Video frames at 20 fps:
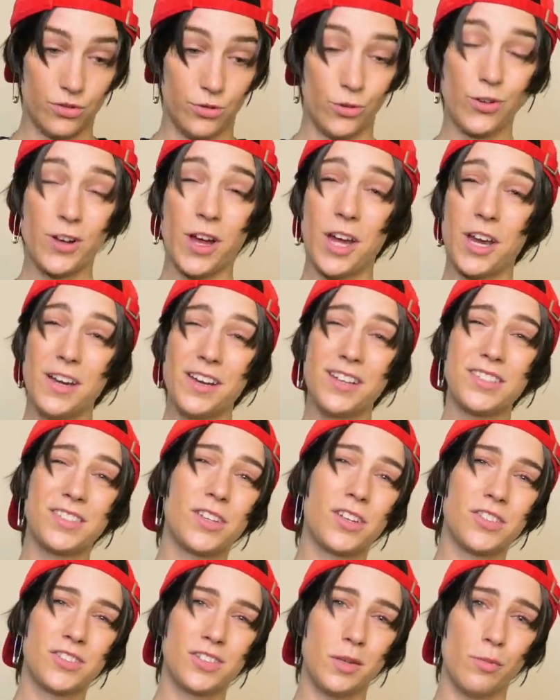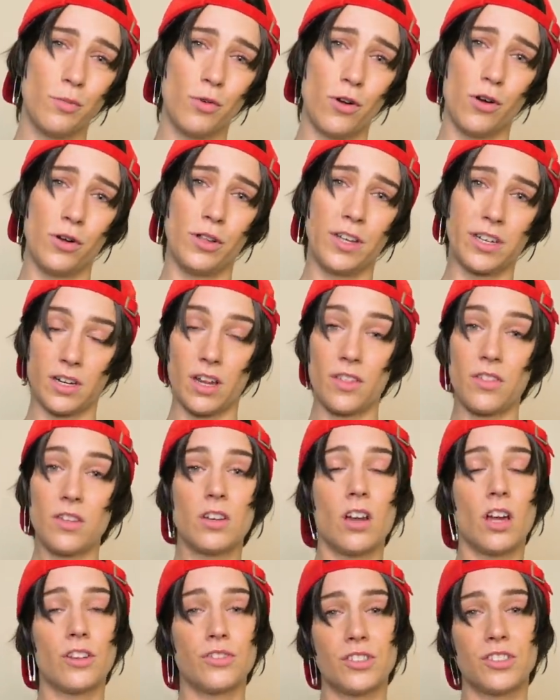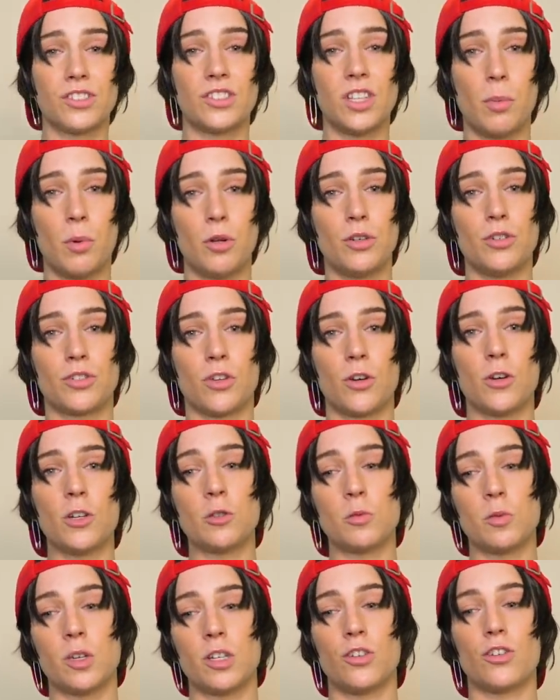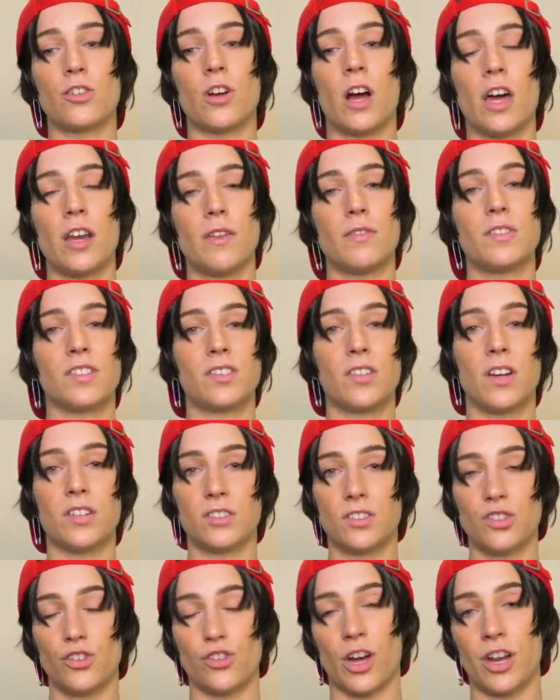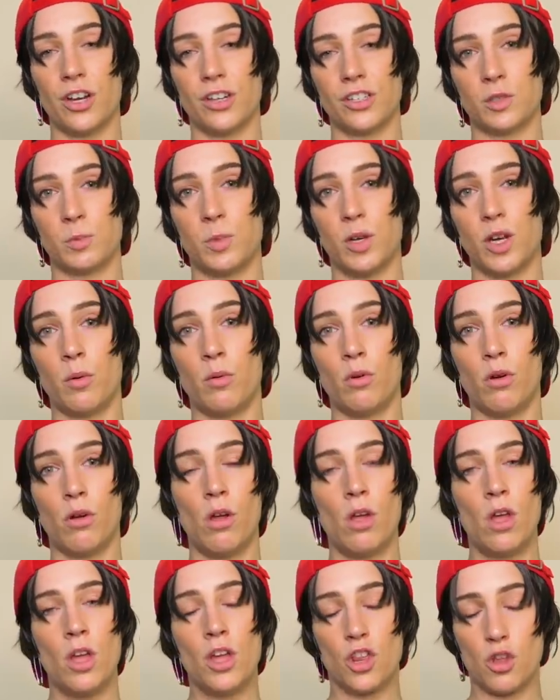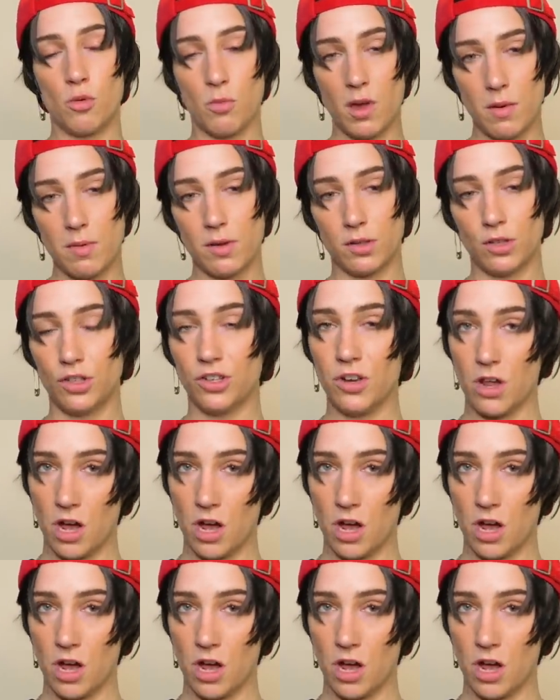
You're kind of disgusting, bro. Like, nothing, not trying to step on your toes, but like, you're kind of disgusting, you're kind of despicable. You make me a little